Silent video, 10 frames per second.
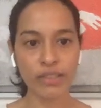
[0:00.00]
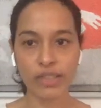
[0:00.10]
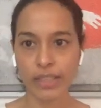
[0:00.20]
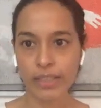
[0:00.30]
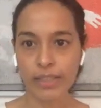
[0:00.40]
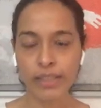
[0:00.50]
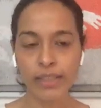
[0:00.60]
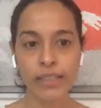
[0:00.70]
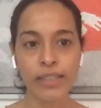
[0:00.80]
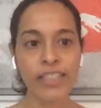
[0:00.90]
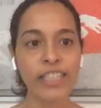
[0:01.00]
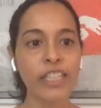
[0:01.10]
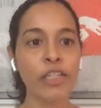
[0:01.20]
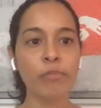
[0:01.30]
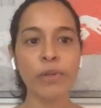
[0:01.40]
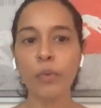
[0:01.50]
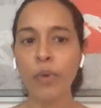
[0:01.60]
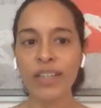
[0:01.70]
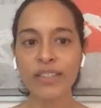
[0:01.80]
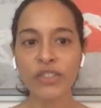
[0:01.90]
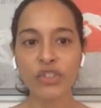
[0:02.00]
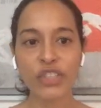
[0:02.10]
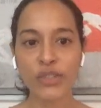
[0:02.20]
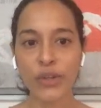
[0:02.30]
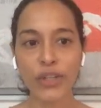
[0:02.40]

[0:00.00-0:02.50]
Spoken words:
state, but one is just